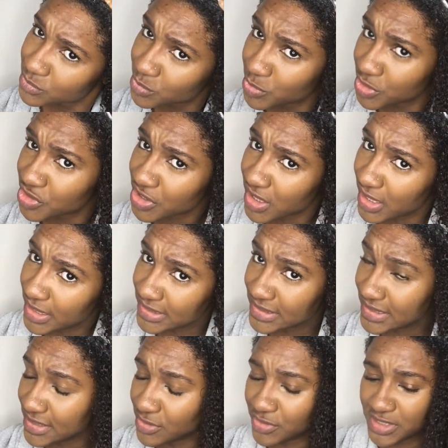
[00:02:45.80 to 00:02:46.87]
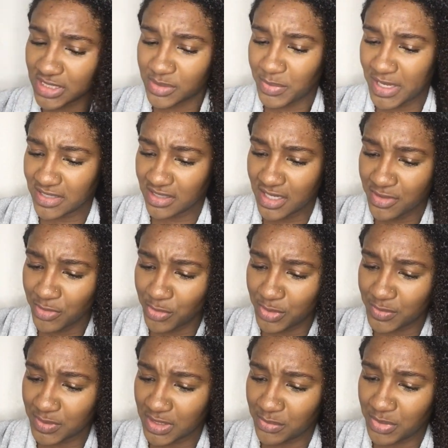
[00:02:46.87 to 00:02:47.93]
which I did not expect. I thought it
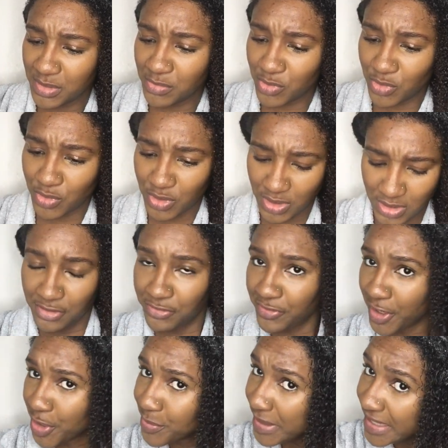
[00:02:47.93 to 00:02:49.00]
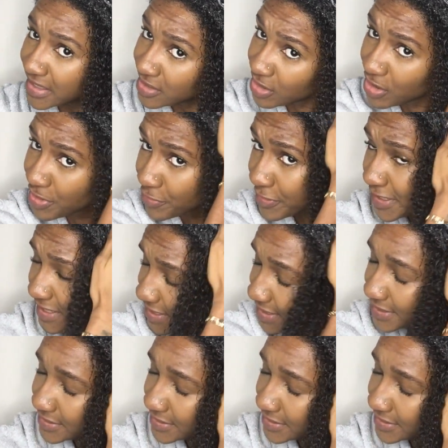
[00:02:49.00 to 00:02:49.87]
was going to be more foamy and lathery.